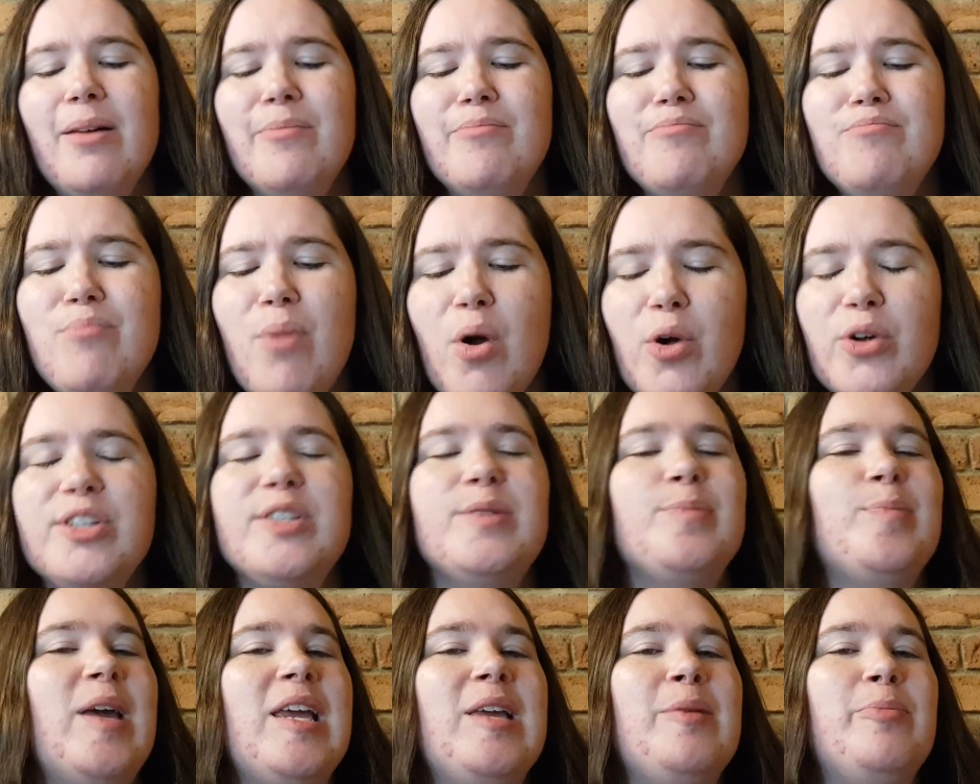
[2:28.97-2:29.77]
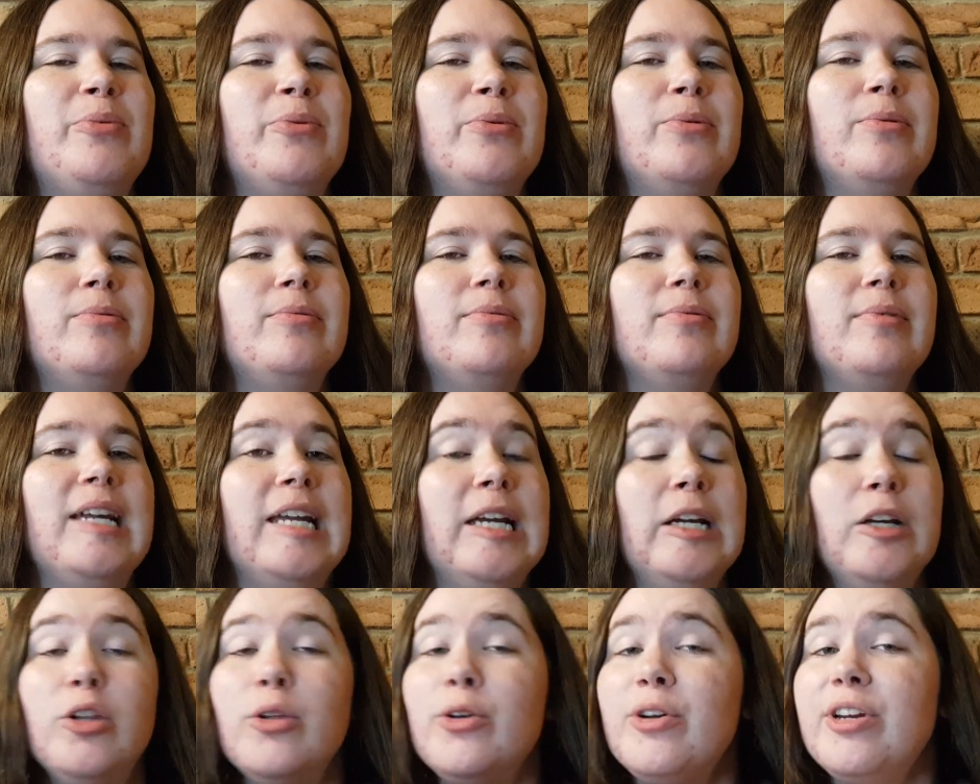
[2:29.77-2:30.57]
Most people,
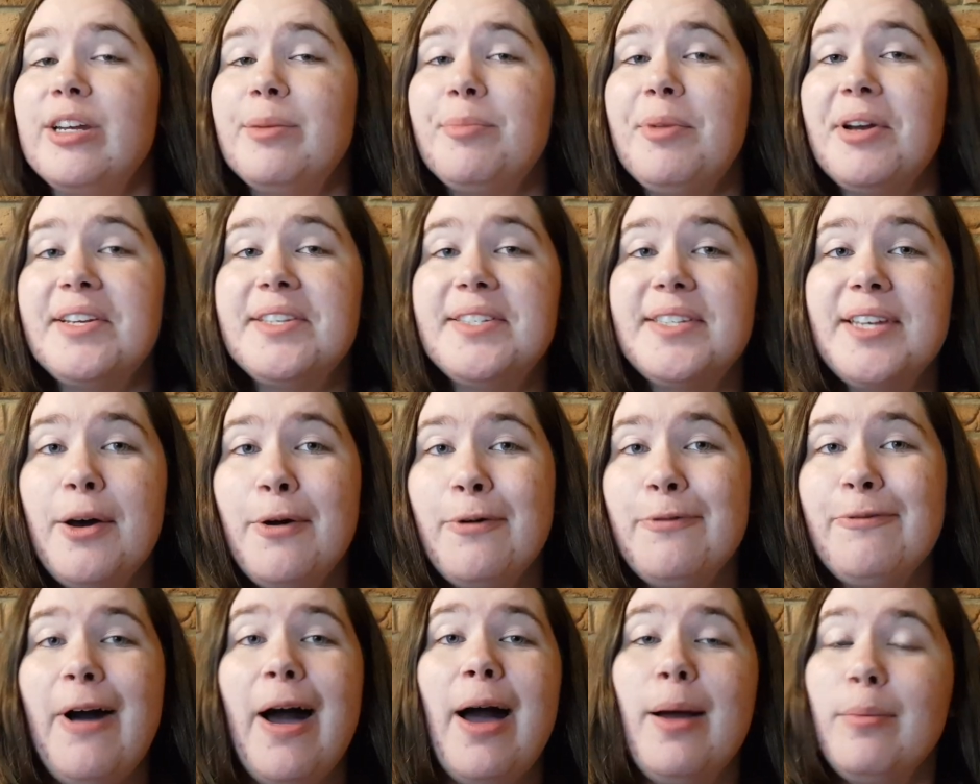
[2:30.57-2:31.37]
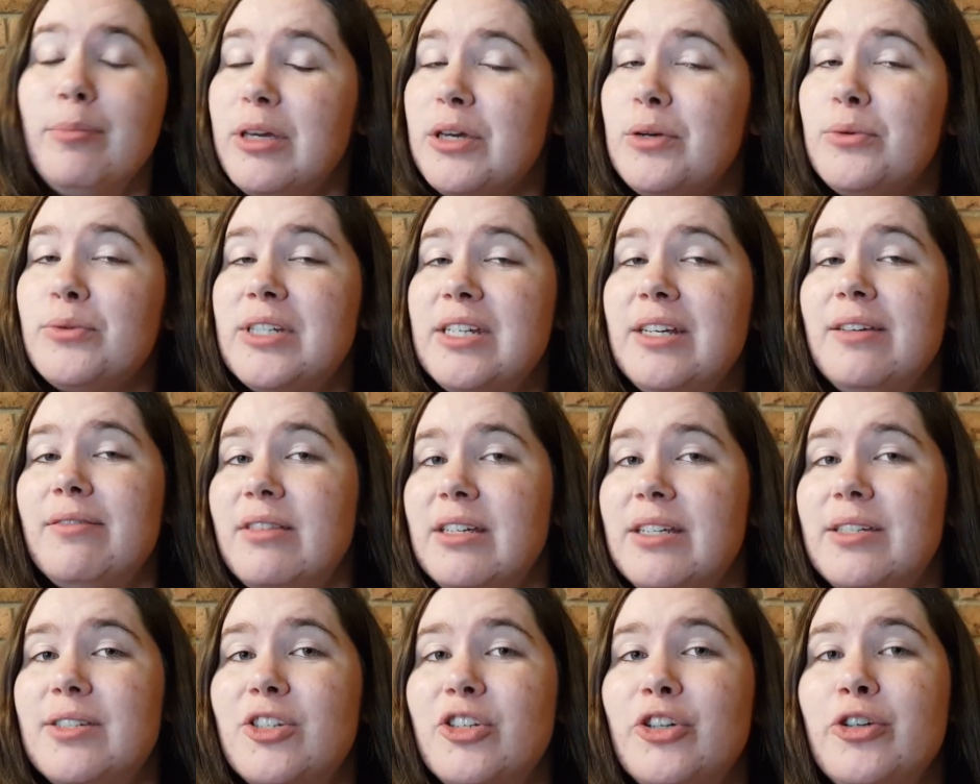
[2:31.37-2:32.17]
including myself, I'm guilty of
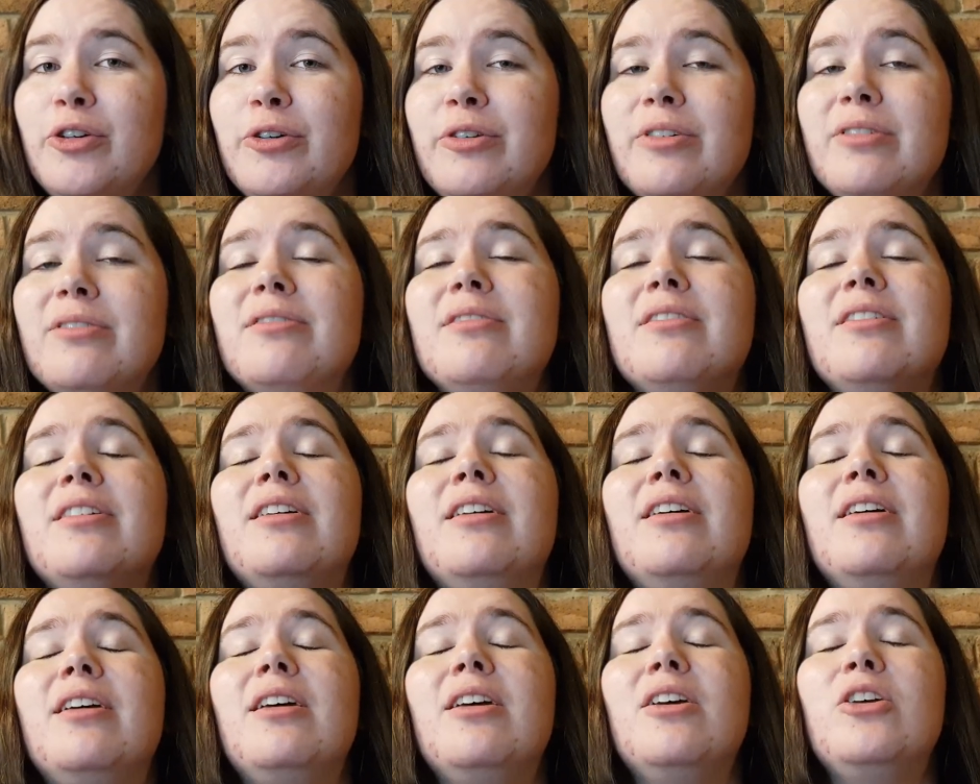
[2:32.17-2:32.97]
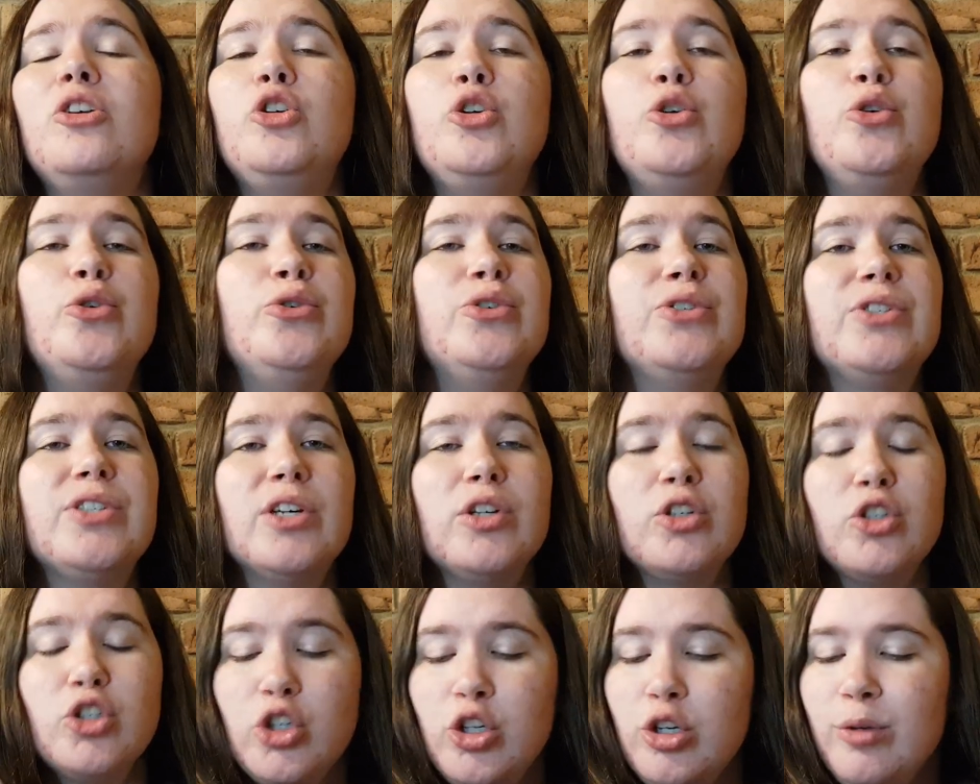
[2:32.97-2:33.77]
this too,
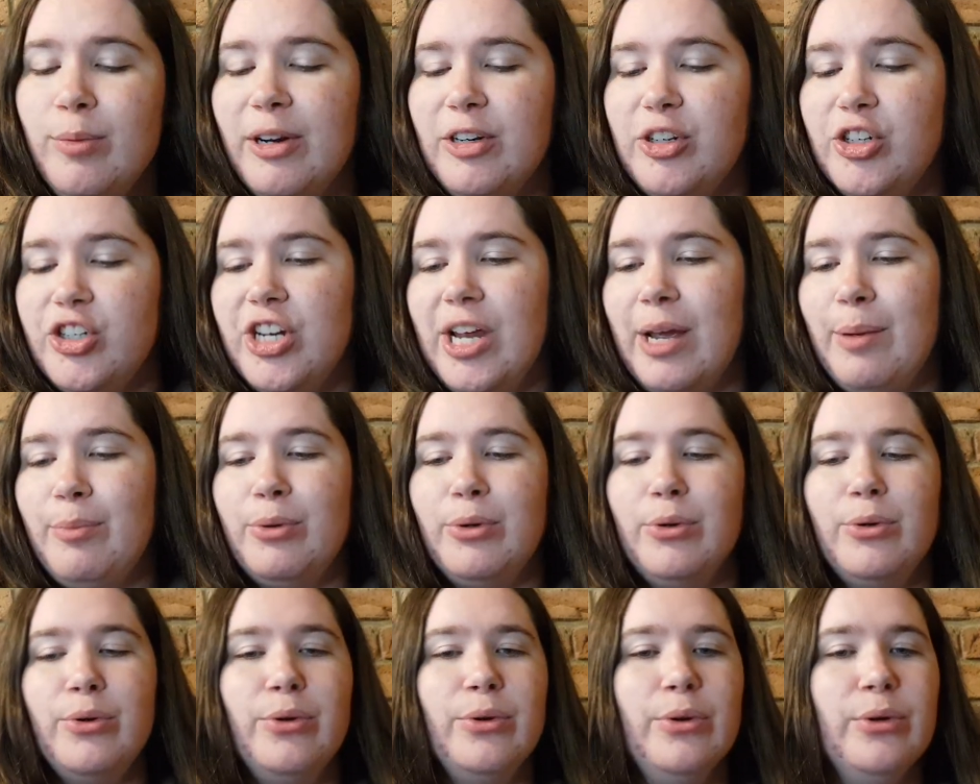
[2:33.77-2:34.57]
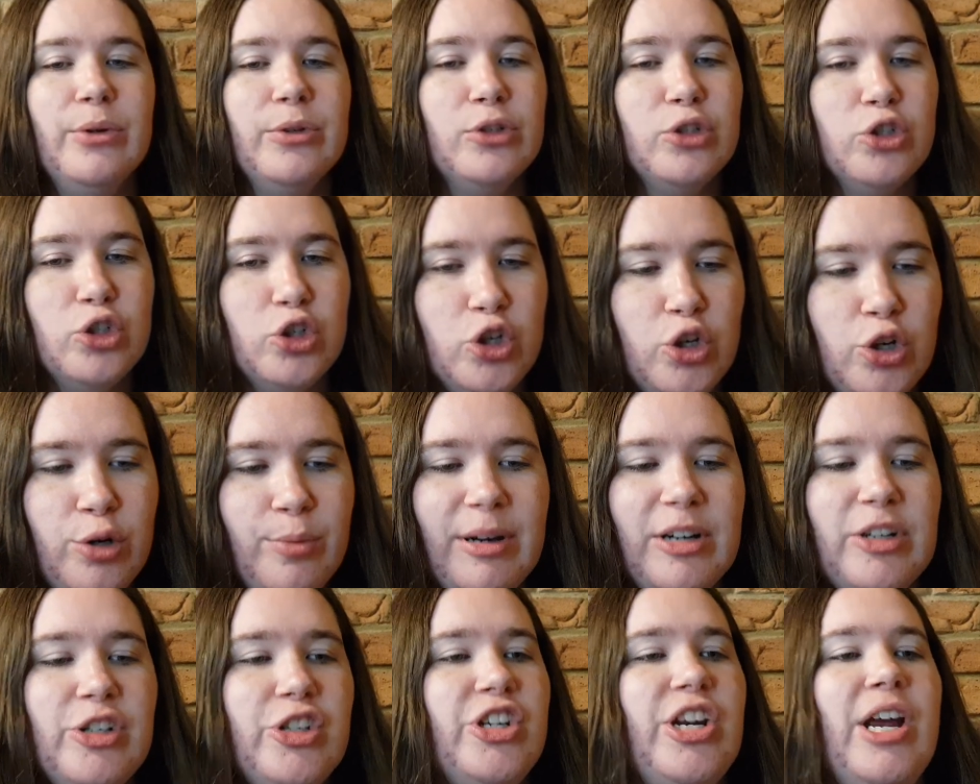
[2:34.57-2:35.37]
use too much shampoo, too
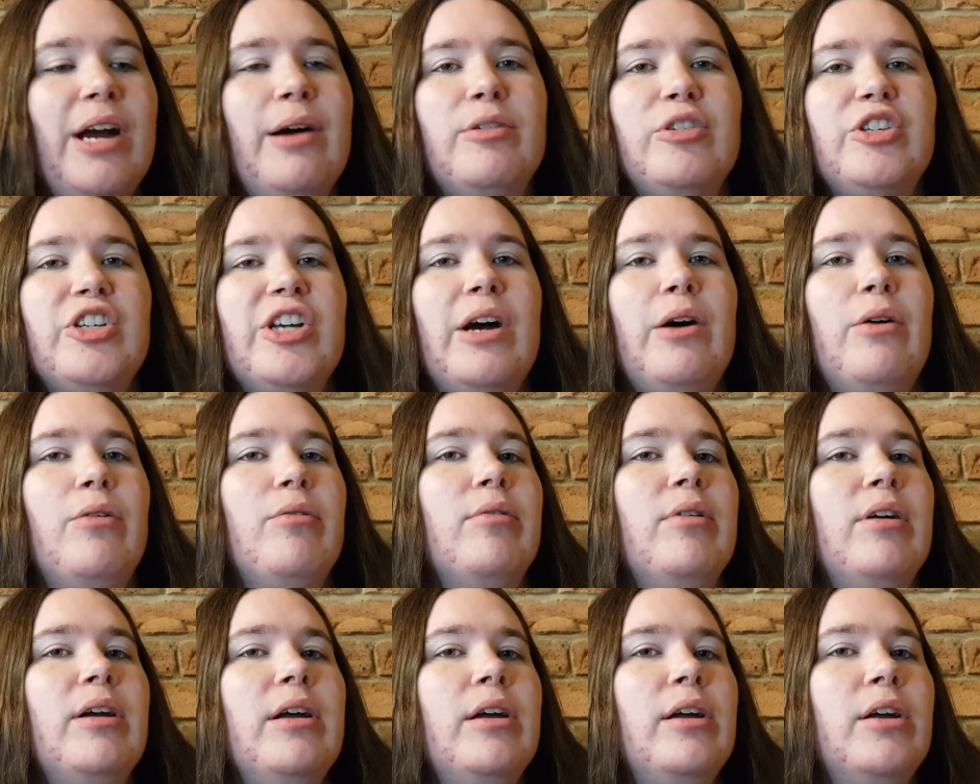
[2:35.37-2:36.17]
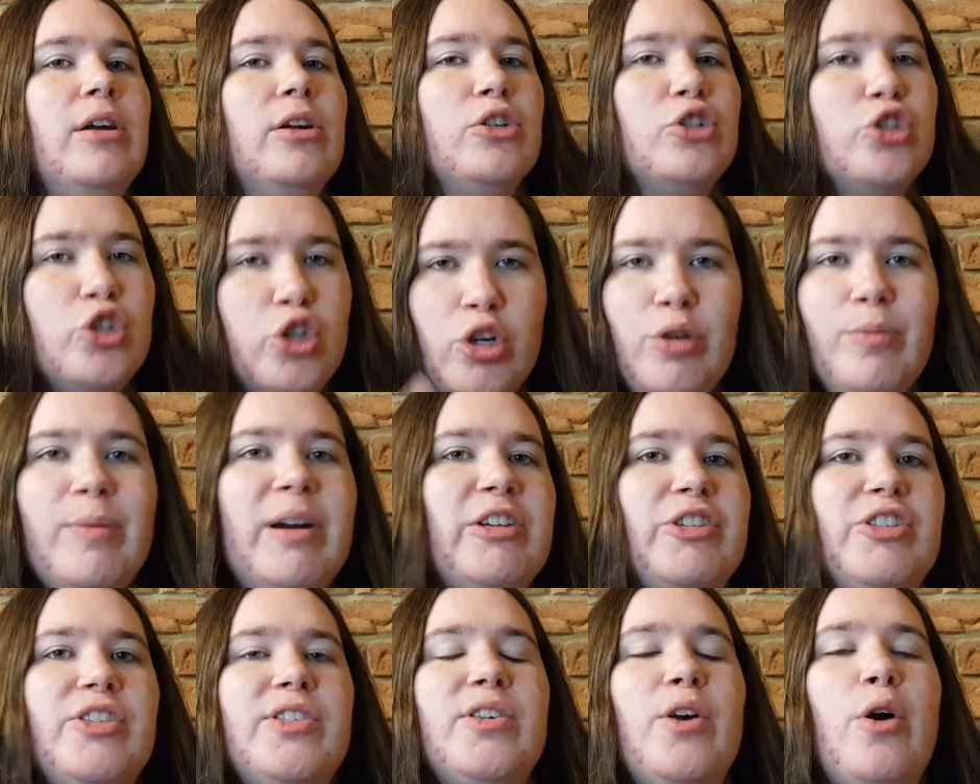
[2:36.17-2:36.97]
much shower gel, too
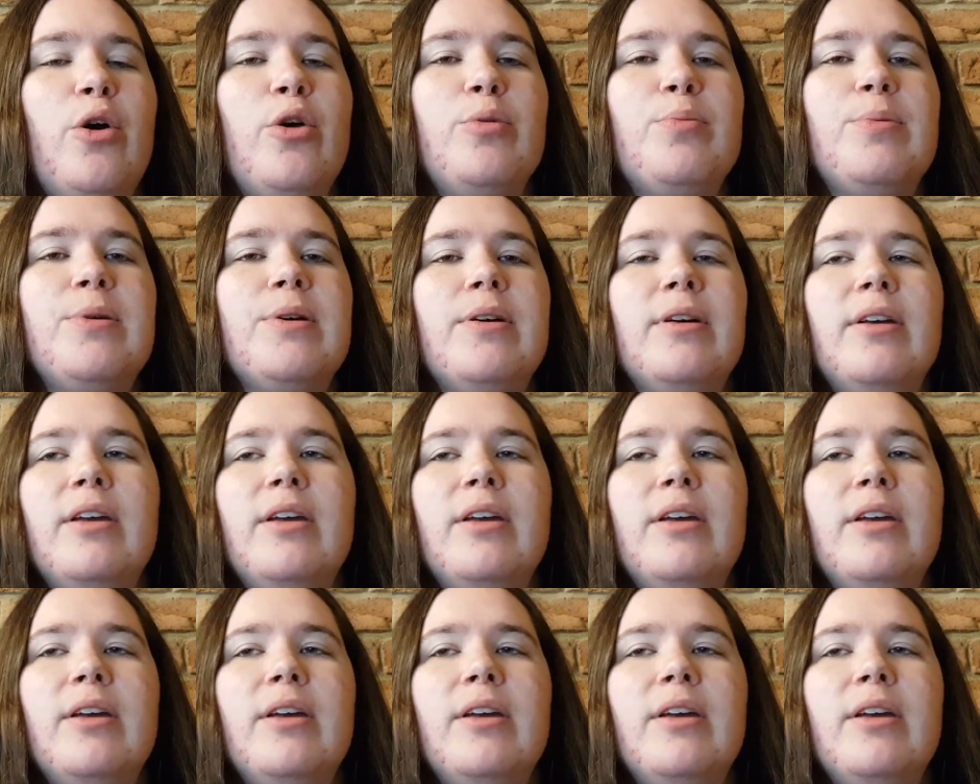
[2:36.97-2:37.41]
much soap,